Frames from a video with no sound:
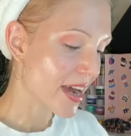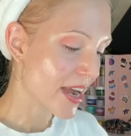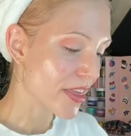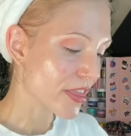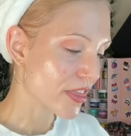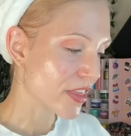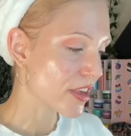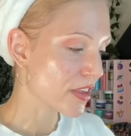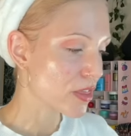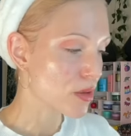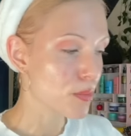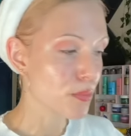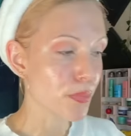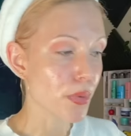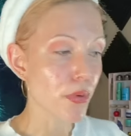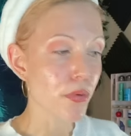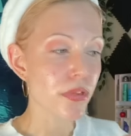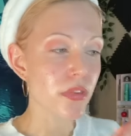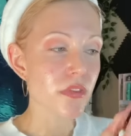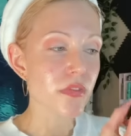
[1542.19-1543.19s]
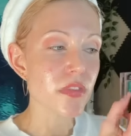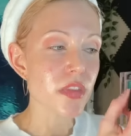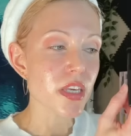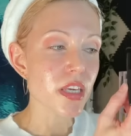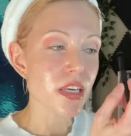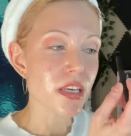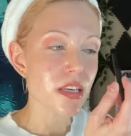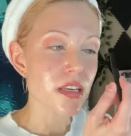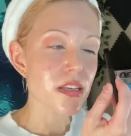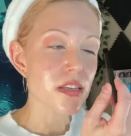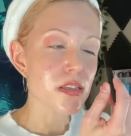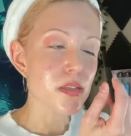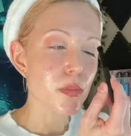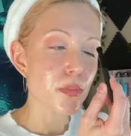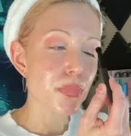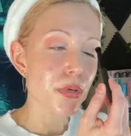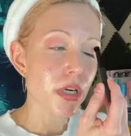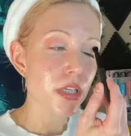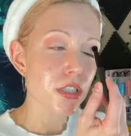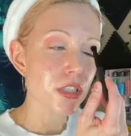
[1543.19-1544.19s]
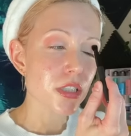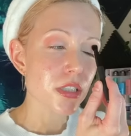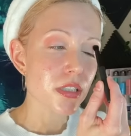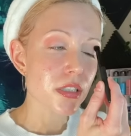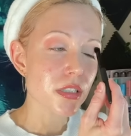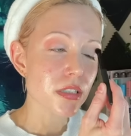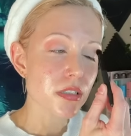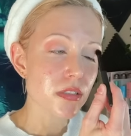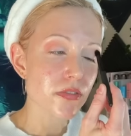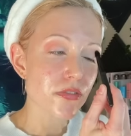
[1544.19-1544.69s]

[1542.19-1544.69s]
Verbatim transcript: I think that both of these brushes